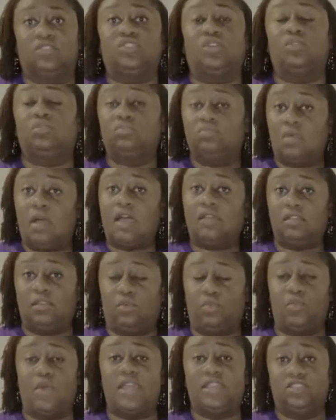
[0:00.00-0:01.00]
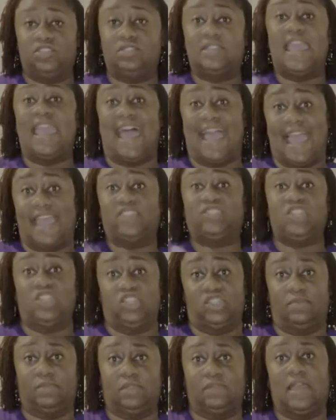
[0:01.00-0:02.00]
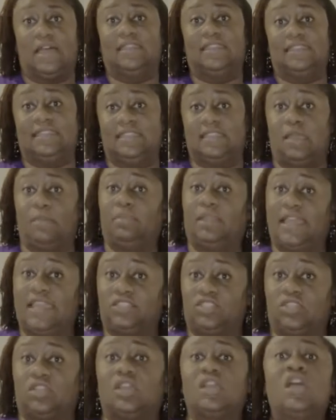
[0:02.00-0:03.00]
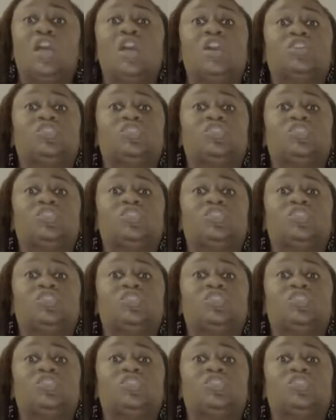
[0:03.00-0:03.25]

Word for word: So one day I actually jumped around and did that blazer.